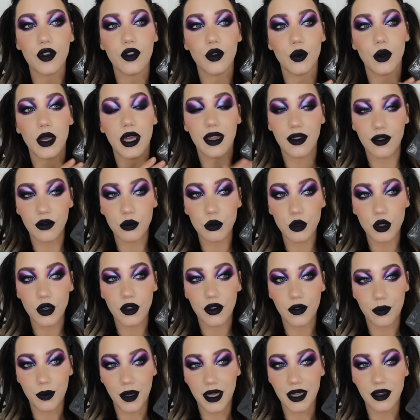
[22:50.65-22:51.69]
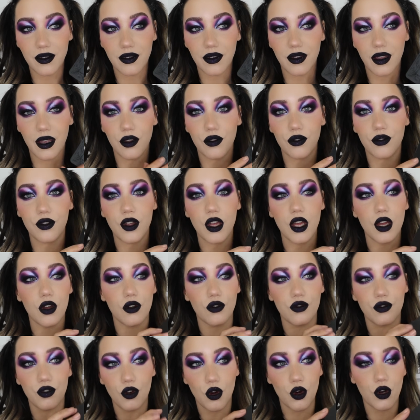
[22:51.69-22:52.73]
So it is more expensive
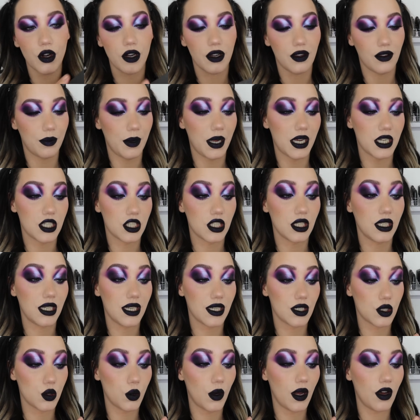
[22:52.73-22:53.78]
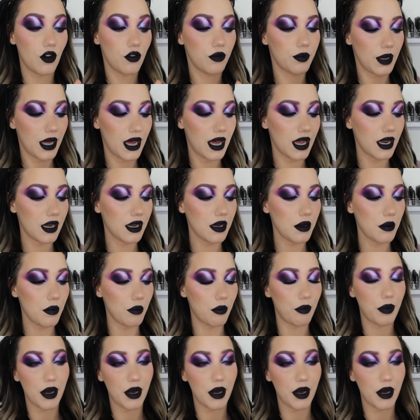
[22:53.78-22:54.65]
for especially a 12 pan,